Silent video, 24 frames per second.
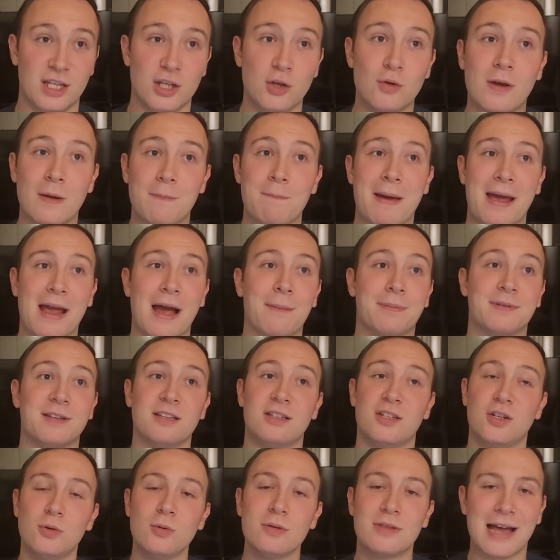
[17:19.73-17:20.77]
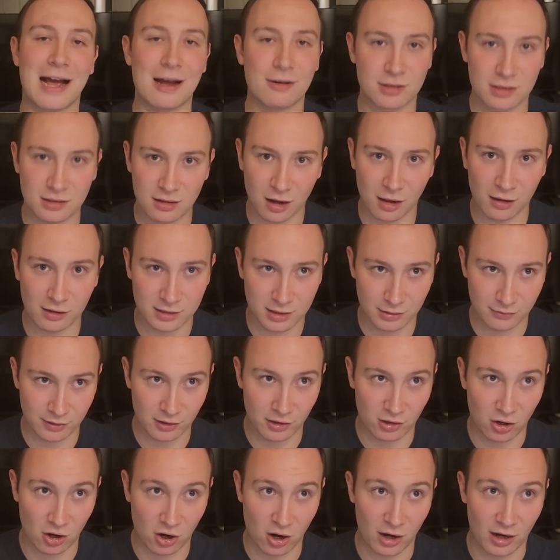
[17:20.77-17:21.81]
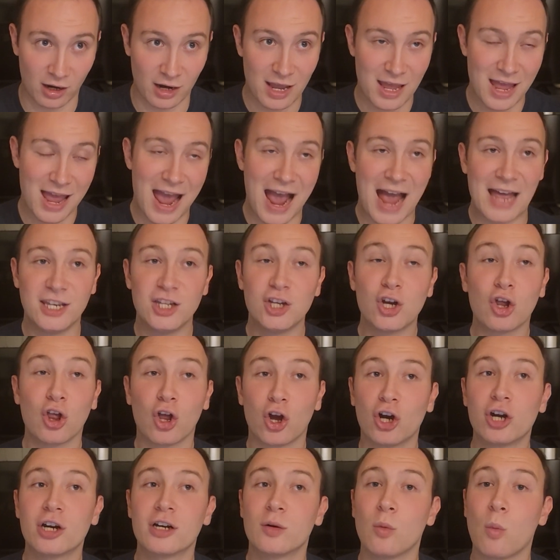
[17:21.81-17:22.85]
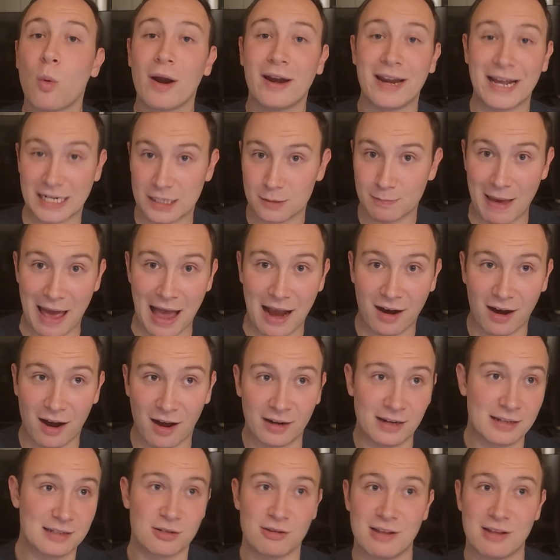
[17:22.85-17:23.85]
you can pay up to $2,000 of your car and you'll earn 1x back on it.